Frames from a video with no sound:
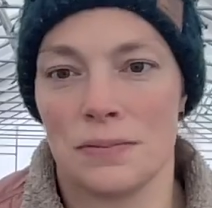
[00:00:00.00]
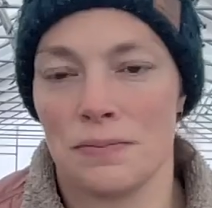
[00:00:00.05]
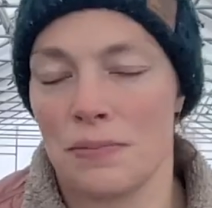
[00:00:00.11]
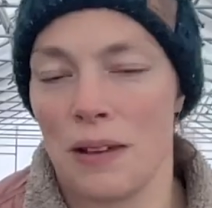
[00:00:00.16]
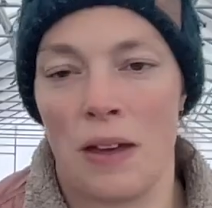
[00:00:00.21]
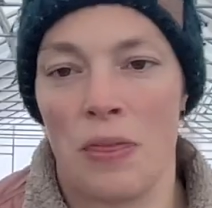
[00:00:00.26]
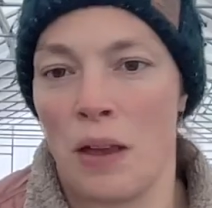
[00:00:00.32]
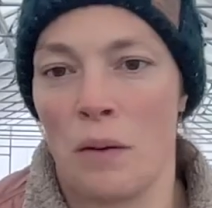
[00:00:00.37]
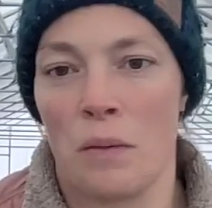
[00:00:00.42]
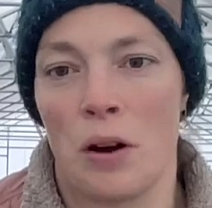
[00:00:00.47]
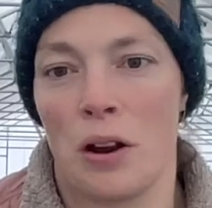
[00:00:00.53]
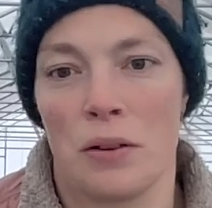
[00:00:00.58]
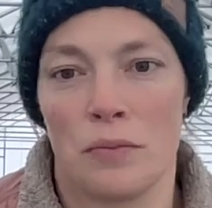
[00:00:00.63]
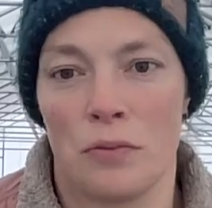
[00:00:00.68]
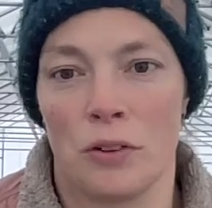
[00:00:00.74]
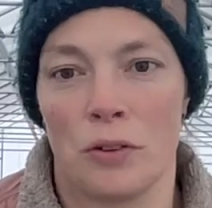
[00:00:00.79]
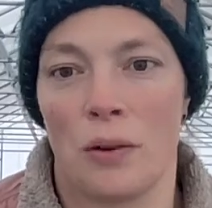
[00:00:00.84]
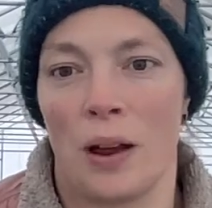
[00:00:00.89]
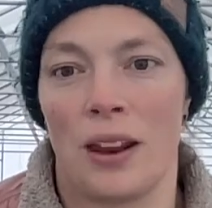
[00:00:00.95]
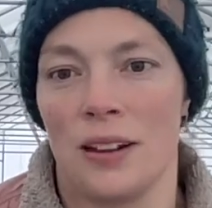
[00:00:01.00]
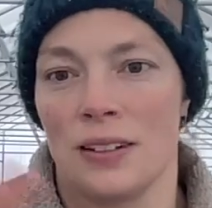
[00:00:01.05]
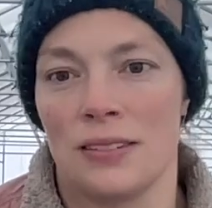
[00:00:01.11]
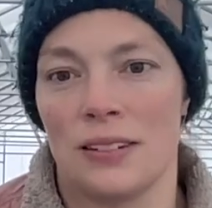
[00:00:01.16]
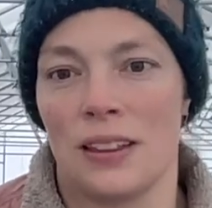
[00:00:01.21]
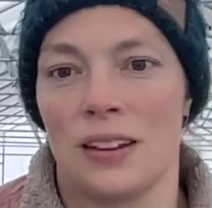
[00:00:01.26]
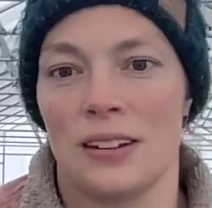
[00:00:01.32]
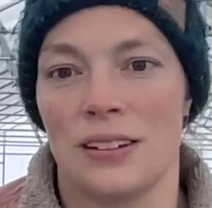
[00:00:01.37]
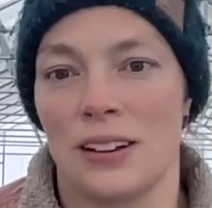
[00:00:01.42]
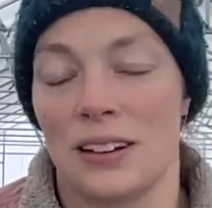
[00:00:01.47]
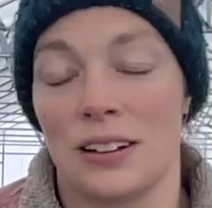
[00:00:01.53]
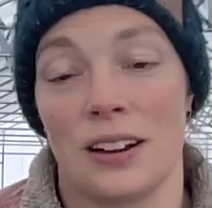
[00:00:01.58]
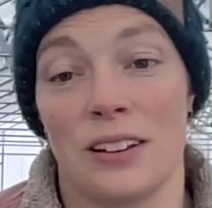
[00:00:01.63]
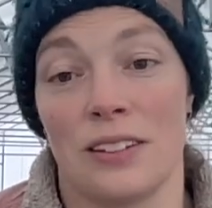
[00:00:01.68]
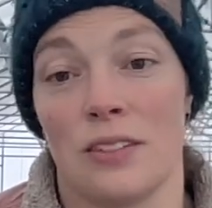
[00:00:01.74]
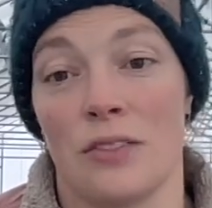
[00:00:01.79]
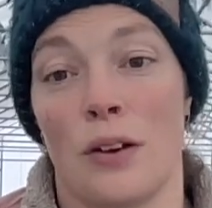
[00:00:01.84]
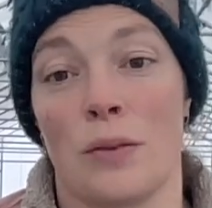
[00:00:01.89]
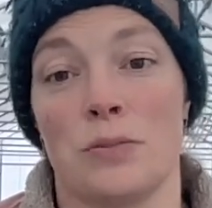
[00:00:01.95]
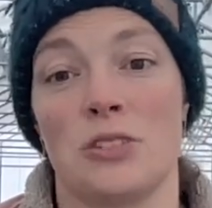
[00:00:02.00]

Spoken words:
and they want them for weddings and they take tons of them.